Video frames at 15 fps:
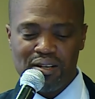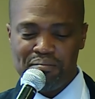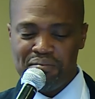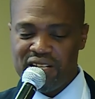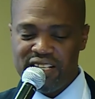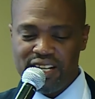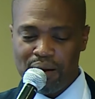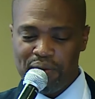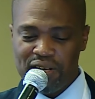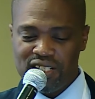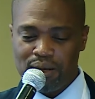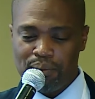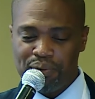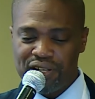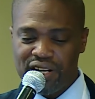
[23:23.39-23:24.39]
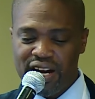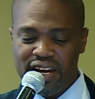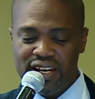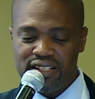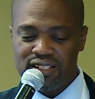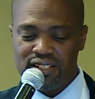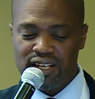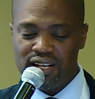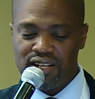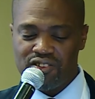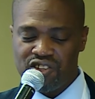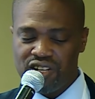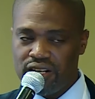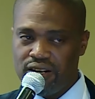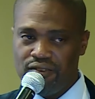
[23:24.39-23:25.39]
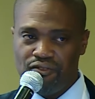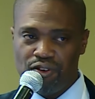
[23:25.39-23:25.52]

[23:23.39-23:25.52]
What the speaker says: medium enterprise can really